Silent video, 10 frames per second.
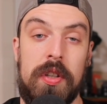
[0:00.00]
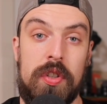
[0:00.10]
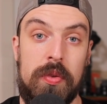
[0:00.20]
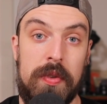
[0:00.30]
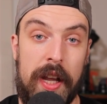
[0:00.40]

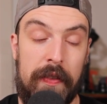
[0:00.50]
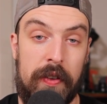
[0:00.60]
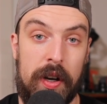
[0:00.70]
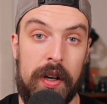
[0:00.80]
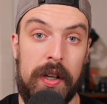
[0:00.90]
to
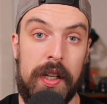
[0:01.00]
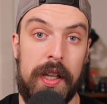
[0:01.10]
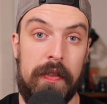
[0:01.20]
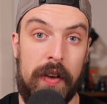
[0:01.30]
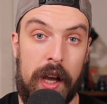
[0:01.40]
never
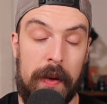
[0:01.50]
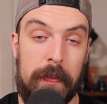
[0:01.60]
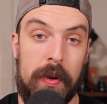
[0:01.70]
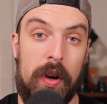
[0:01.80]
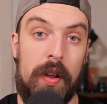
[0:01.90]
give
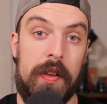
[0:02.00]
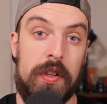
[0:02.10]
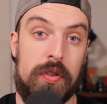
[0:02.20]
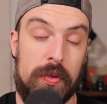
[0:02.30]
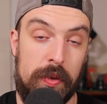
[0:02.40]
up on the
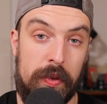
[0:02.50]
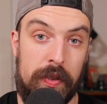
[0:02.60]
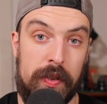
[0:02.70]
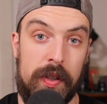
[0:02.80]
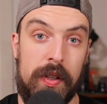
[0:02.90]

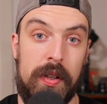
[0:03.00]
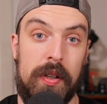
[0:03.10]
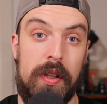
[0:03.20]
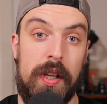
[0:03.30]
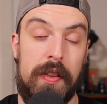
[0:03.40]
truth
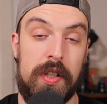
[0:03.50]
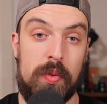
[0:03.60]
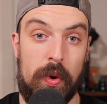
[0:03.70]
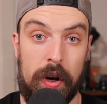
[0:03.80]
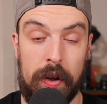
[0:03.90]
in
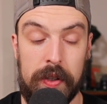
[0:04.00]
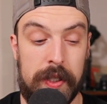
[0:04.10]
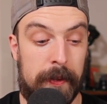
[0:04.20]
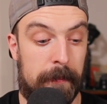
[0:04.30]
this world.